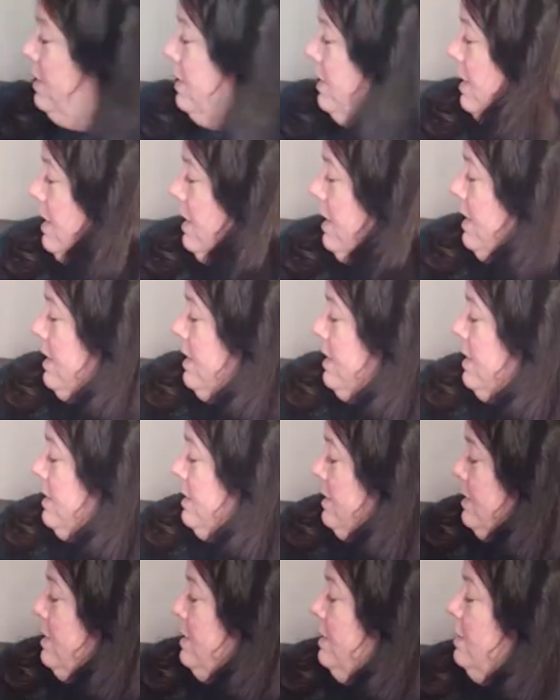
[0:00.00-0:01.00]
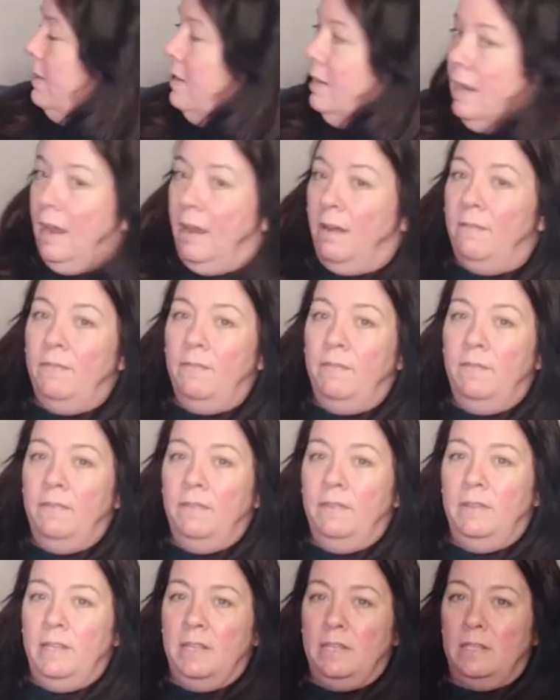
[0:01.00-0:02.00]
and yeah,
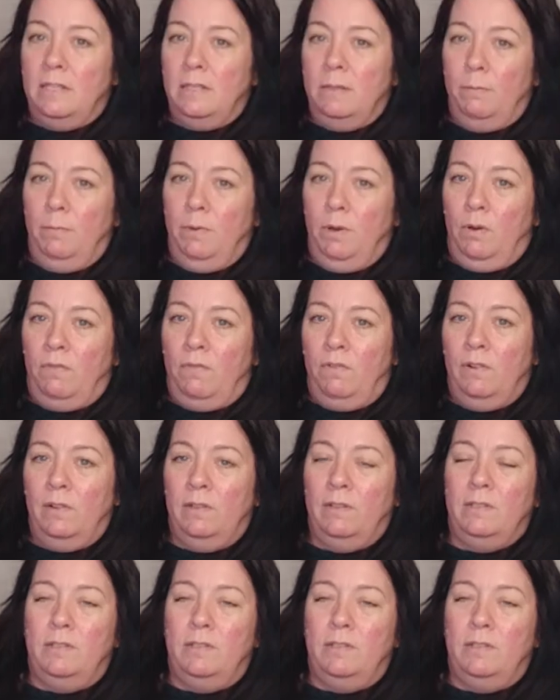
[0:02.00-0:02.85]
this beautiful